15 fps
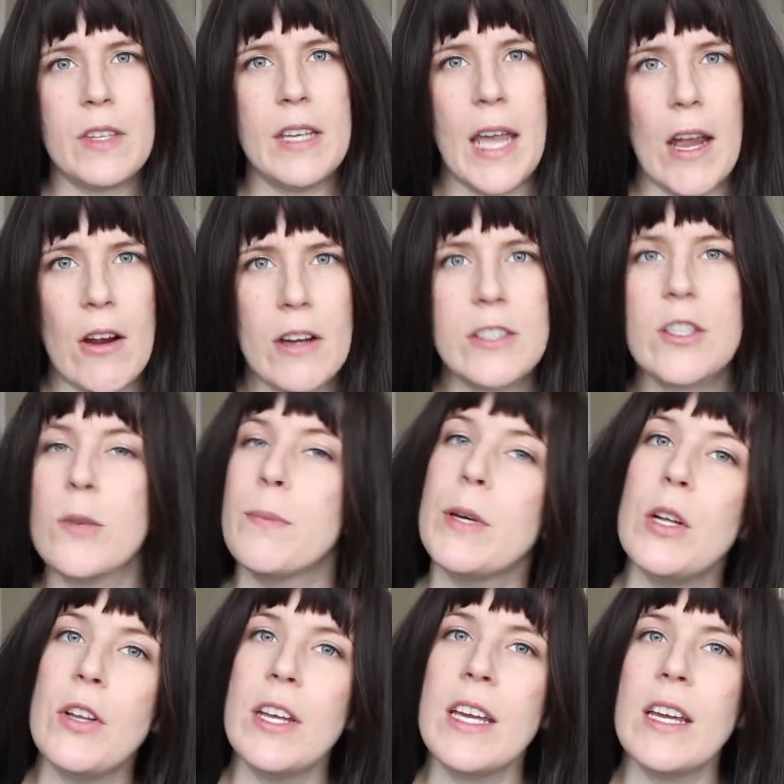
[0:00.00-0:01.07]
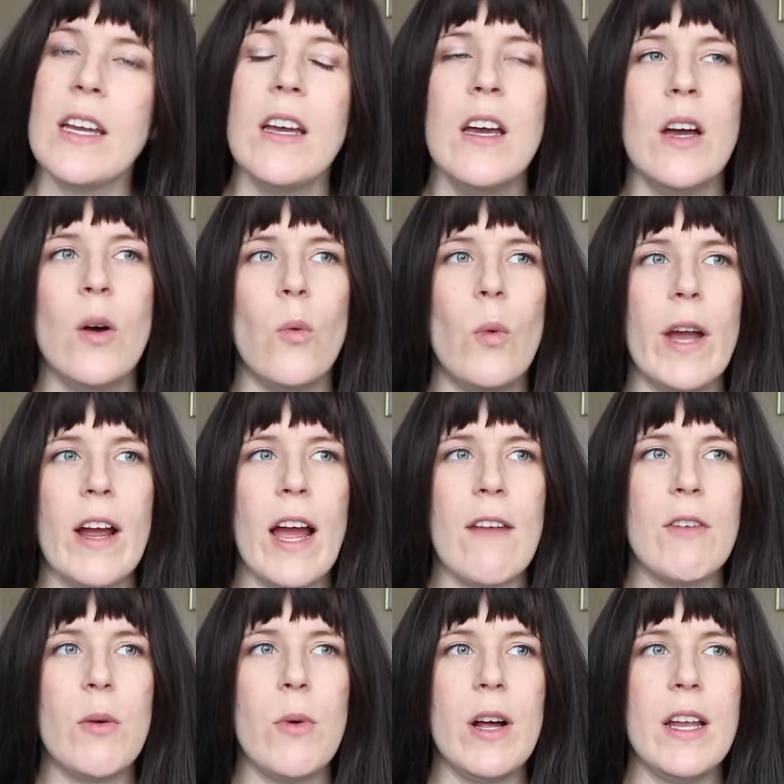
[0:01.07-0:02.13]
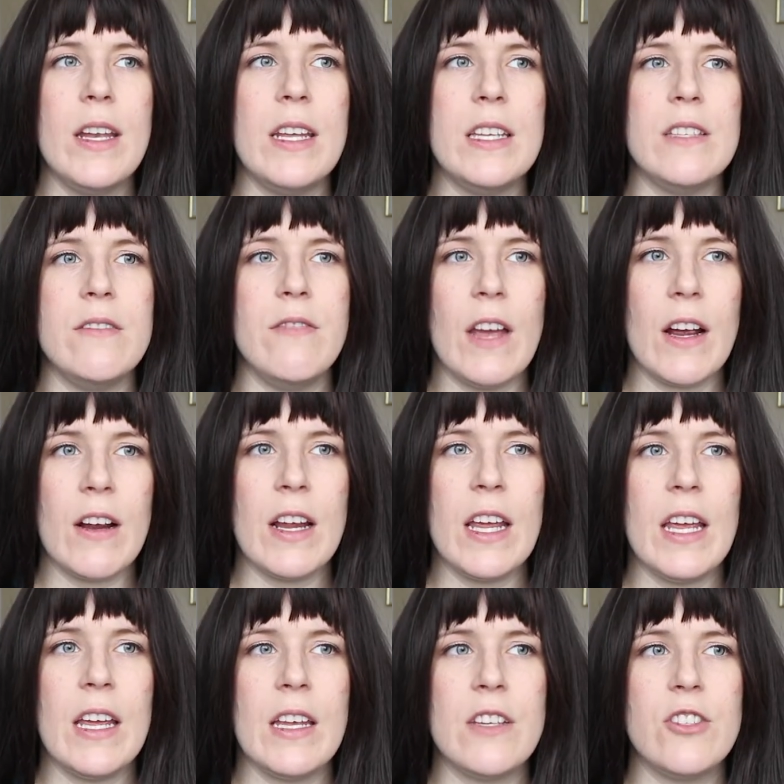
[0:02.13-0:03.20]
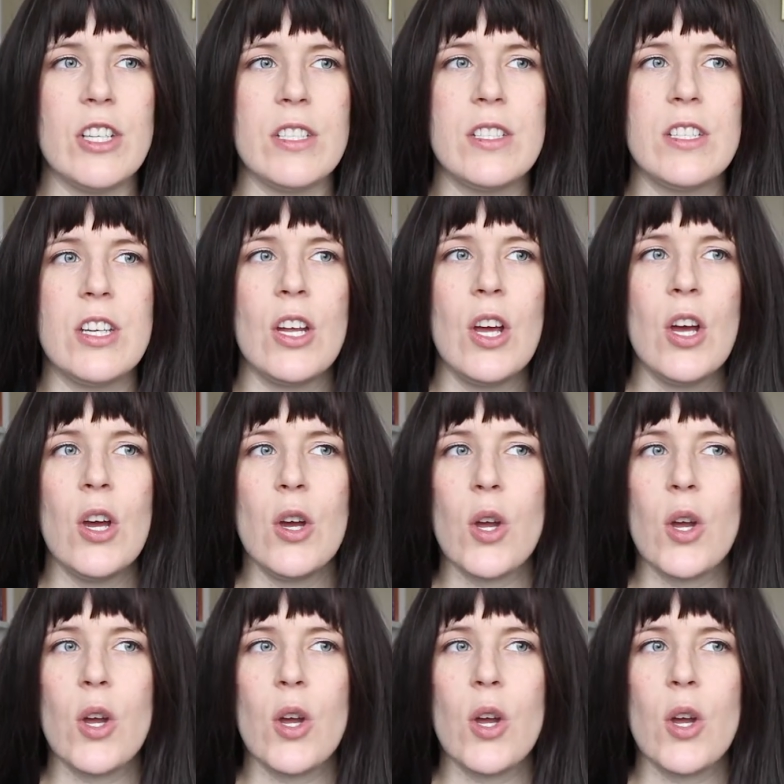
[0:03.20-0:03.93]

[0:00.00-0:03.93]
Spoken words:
character building where everyone is very just